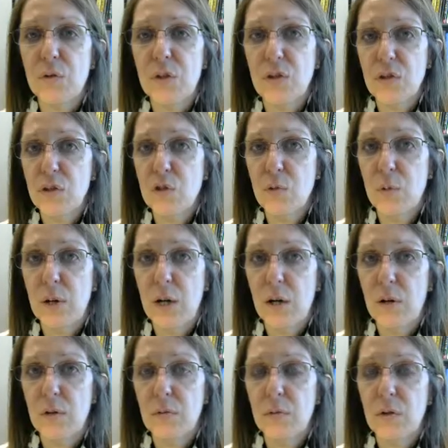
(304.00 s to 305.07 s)
in
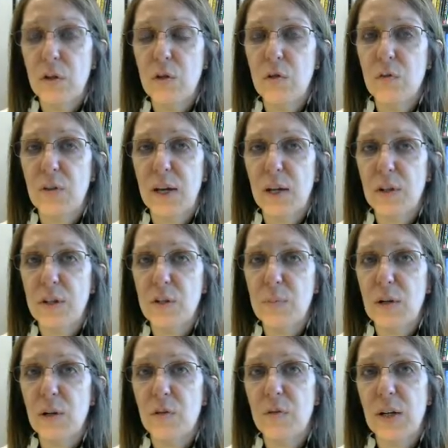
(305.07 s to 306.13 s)
2012, you
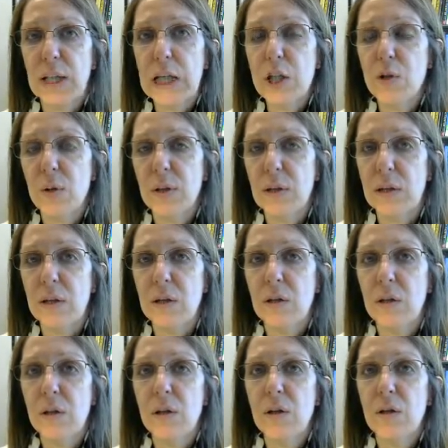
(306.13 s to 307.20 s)
filed as married filing
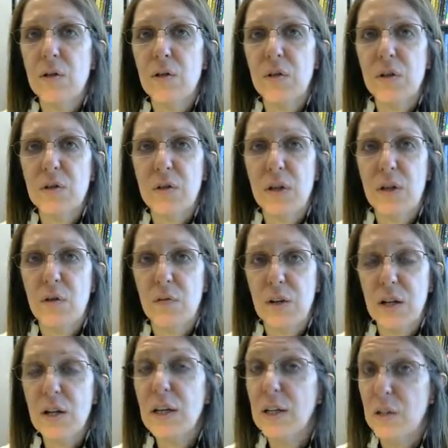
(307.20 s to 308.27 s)
jointly.
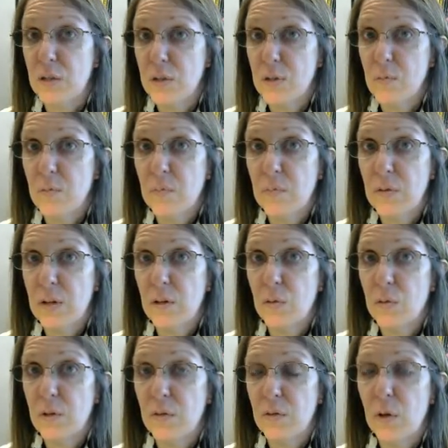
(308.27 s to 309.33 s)
And you've got kids
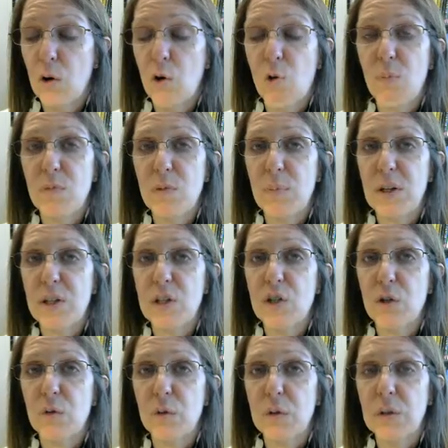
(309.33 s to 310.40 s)
who live at home,
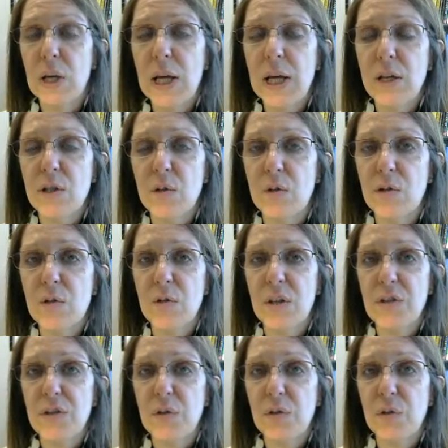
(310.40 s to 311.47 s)
dependent children. So in
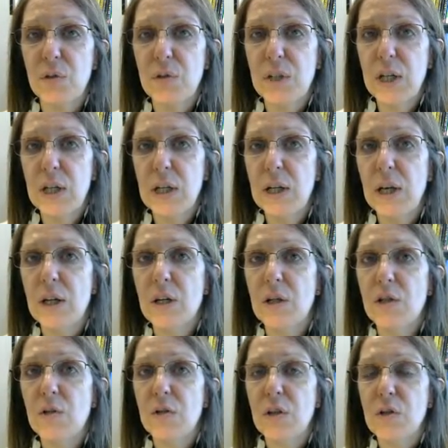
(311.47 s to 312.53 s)
2013
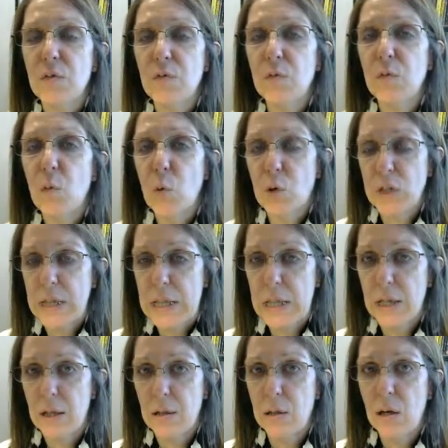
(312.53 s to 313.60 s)
and in
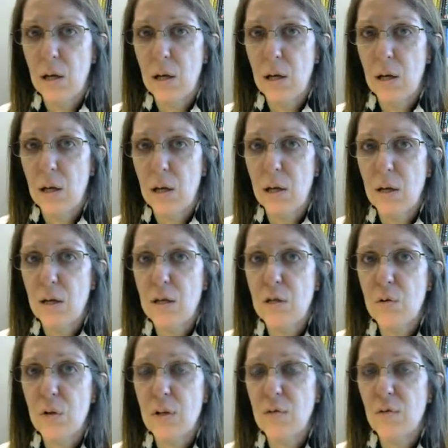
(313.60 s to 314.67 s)
2014,
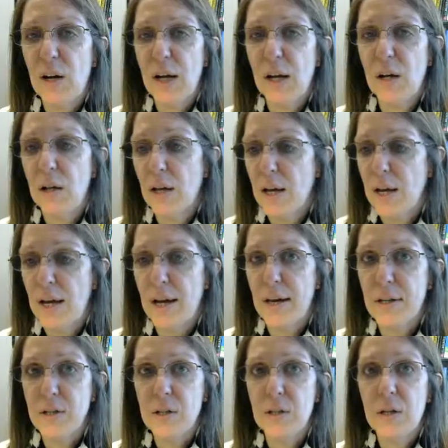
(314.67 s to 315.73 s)
you can file
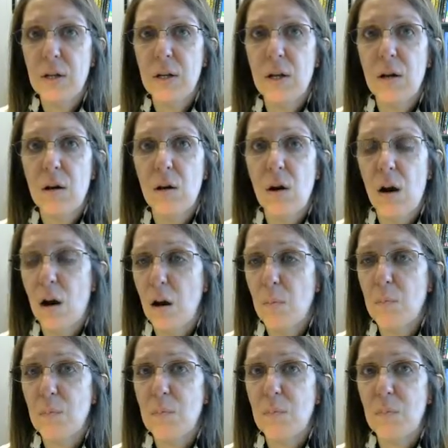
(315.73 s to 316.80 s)
as
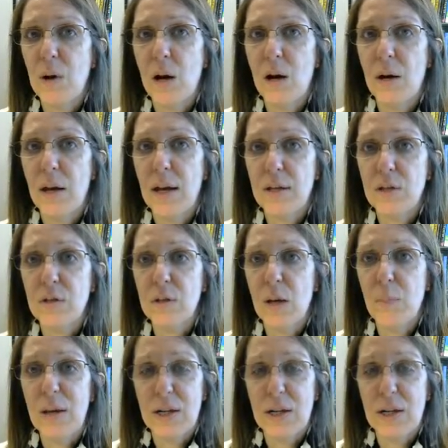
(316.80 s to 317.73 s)
as